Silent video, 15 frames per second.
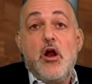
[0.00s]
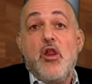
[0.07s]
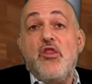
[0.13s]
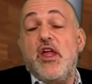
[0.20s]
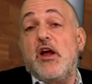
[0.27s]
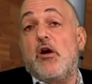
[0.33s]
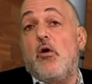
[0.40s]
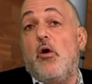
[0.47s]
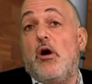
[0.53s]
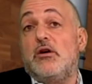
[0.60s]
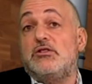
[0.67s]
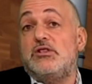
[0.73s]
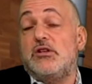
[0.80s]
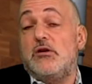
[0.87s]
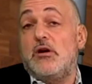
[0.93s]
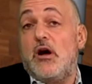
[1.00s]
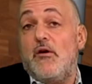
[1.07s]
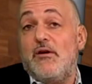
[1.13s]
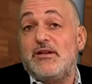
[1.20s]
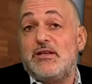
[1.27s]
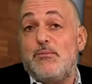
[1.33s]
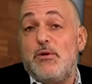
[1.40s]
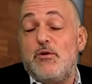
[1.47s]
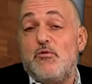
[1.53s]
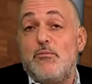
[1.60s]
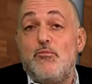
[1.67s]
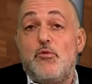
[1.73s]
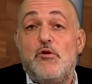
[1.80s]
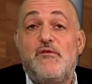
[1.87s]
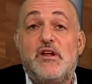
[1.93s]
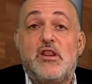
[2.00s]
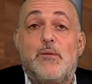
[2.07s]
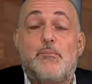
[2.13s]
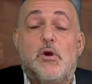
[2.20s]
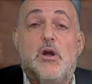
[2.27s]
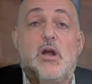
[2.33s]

They are also going to be removing the per